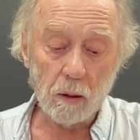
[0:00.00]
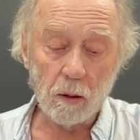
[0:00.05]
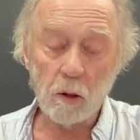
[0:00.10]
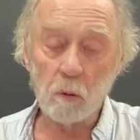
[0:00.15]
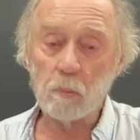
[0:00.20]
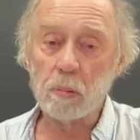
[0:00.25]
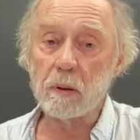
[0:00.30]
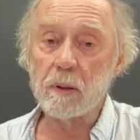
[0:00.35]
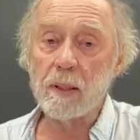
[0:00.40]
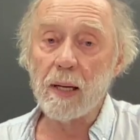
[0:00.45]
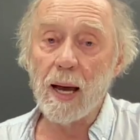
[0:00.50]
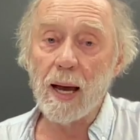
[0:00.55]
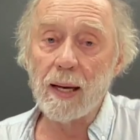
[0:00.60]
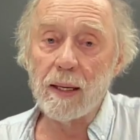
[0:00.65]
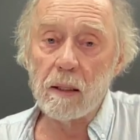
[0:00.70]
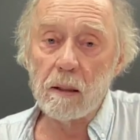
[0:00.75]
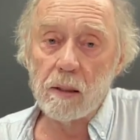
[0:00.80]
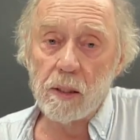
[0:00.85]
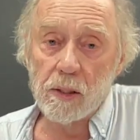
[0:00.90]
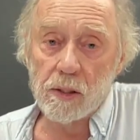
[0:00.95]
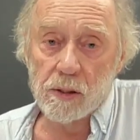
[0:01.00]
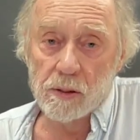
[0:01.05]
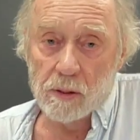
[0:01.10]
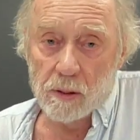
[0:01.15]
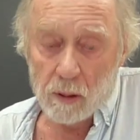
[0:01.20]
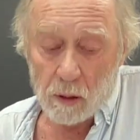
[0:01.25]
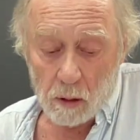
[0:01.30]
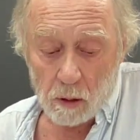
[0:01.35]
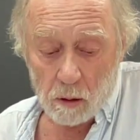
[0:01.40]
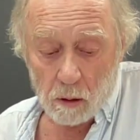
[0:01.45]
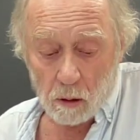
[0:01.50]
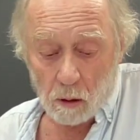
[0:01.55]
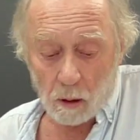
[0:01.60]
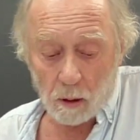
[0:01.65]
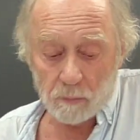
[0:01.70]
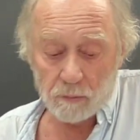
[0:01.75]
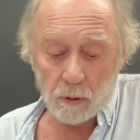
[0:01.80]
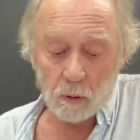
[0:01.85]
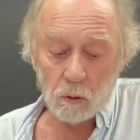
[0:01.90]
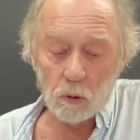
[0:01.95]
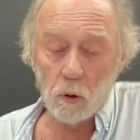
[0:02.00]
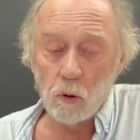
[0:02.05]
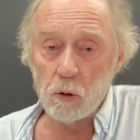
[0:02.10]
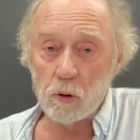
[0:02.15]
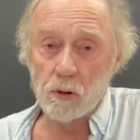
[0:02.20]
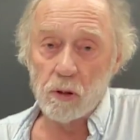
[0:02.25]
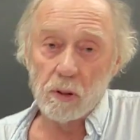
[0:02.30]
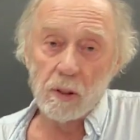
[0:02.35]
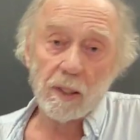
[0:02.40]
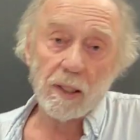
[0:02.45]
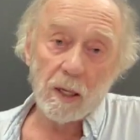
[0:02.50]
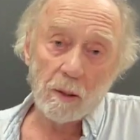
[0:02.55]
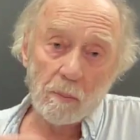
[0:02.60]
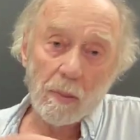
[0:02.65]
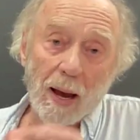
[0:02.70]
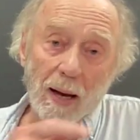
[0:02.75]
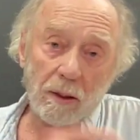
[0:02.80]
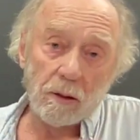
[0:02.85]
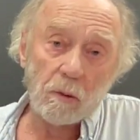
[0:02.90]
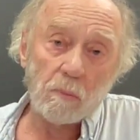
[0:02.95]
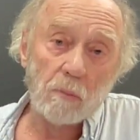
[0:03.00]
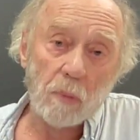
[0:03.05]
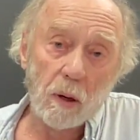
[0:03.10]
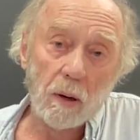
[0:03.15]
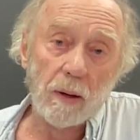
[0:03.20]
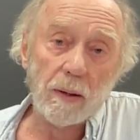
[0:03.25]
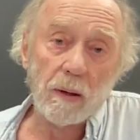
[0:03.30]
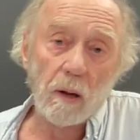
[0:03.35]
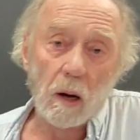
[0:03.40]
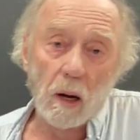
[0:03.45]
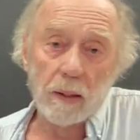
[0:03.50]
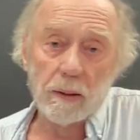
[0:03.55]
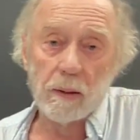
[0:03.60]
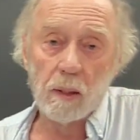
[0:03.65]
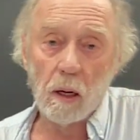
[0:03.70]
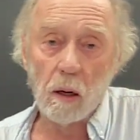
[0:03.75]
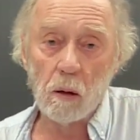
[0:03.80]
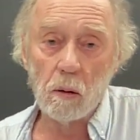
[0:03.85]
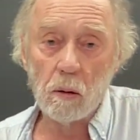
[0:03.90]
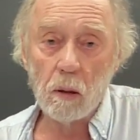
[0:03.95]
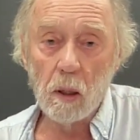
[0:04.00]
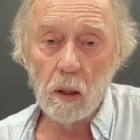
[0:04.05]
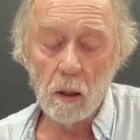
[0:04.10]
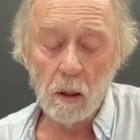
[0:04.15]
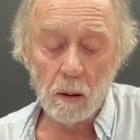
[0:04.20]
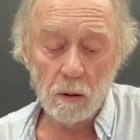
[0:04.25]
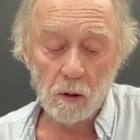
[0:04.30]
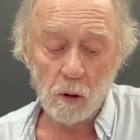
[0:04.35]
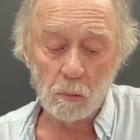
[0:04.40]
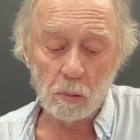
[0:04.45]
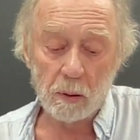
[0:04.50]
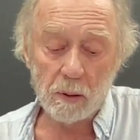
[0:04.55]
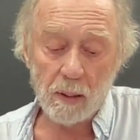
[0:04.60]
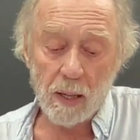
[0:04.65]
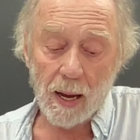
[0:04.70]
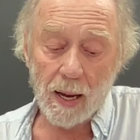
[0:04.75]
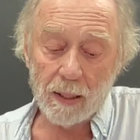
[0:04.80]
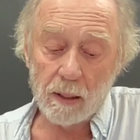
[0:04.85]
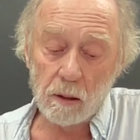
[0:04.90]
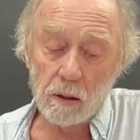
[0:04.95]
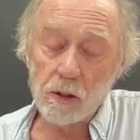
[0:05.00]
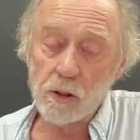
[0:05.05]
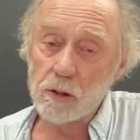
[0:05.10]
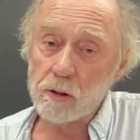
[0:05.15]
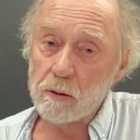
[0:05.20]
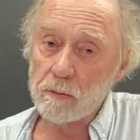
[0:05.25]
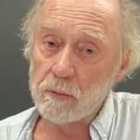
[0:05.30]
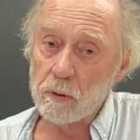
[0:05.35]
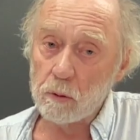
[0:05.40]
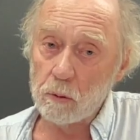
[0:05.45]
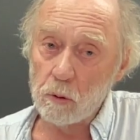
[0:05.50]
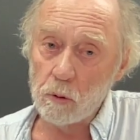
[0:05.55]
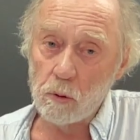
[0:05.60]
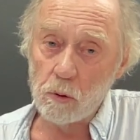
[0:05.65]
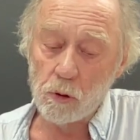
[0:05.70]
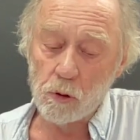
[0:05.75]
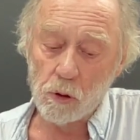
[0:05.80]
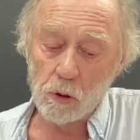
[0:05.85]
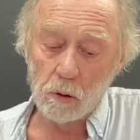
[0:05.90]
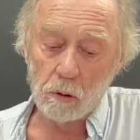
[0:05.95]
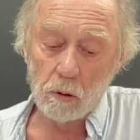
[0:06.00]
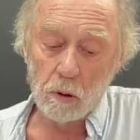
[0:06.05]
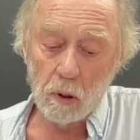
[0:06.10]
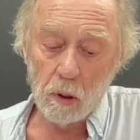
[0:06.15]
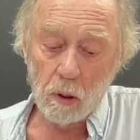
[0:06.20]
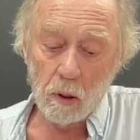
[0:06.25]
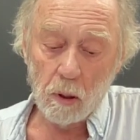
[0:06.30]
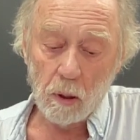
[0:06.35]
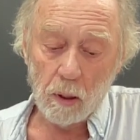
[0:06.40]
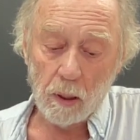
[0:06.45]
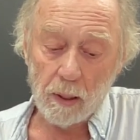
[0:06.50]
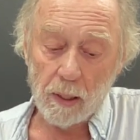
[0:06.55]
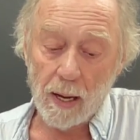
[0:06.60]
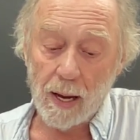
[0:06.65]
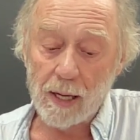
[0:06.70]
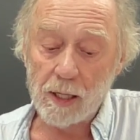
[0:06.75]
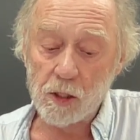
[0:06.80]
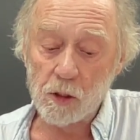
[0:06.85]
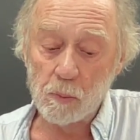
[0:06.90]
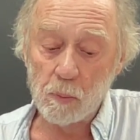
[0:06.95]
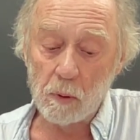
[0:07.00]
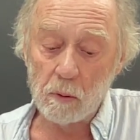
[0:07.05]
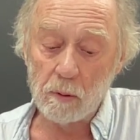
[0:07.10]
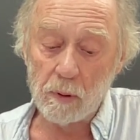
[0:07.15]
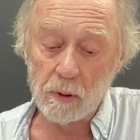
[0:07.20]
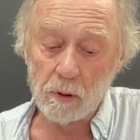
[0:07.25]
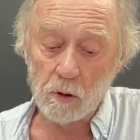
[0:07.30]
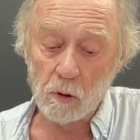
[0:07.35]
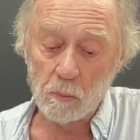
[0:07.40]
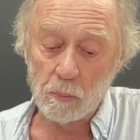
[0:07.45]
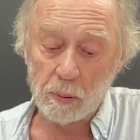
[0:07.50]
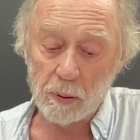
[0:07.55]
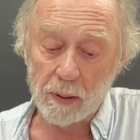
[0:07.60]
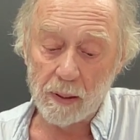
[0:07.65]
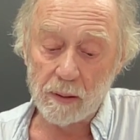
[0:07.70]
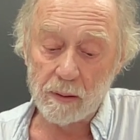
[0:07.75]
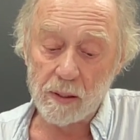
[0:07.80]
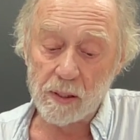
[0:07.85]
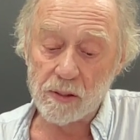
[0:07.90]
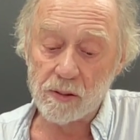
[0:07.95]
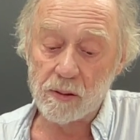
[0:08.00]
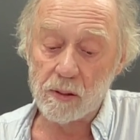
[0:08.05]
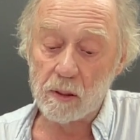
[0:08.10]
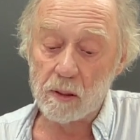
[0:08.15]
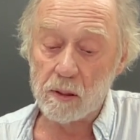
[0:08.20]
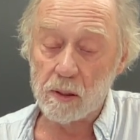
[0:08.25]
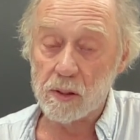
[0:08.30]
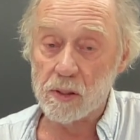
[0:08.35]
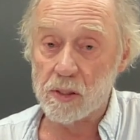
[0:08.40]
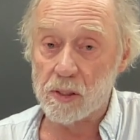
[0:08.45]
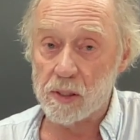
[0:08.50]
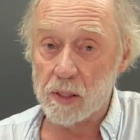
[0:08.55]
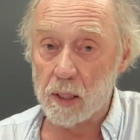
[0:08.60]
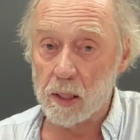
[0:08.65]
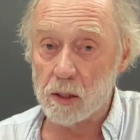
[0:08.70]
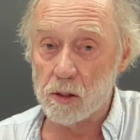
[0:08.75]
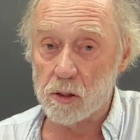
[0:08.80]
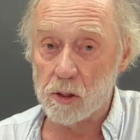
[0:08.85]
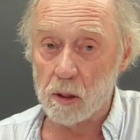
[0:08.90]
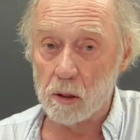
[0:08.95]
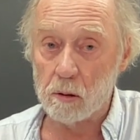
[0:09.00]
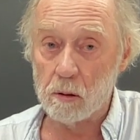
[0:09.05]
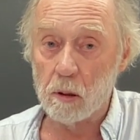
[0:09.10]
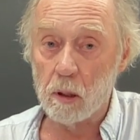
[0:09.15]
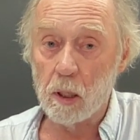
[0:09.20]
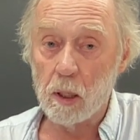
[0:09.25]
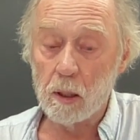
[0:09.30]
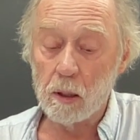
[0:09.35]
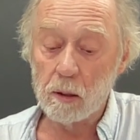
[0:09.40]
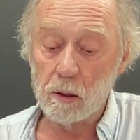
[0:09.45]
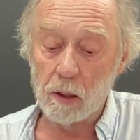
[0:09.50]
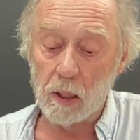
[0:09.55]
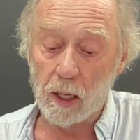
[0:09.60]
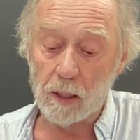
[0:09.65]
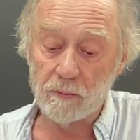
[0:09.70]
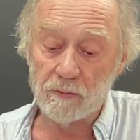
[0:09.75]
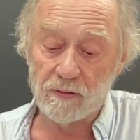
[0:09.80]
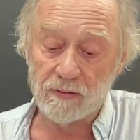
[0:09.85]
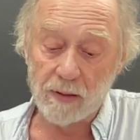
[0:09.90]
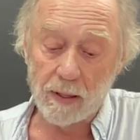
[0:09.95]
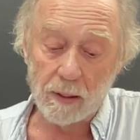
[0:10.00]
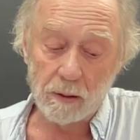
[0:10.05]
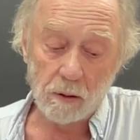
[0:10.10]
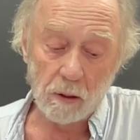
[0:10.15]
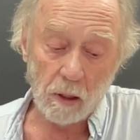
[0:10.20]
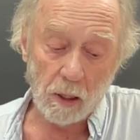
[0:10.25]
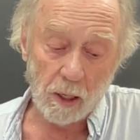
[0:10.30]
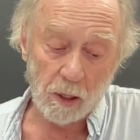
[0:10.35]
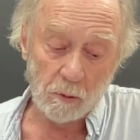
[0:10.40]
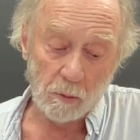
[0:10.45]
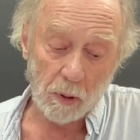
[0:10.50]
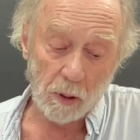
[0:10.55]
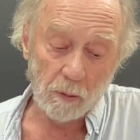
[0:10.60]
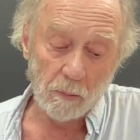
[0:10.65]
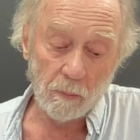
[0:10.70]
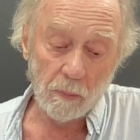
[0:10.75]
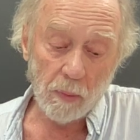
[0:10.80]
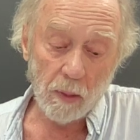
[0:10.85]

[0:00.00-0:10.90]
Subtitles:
The protagonist of The Loser, to get back to Bernhard now, the protagonist of The Loser, an aspirant to pianistic distinction named Wertheimer,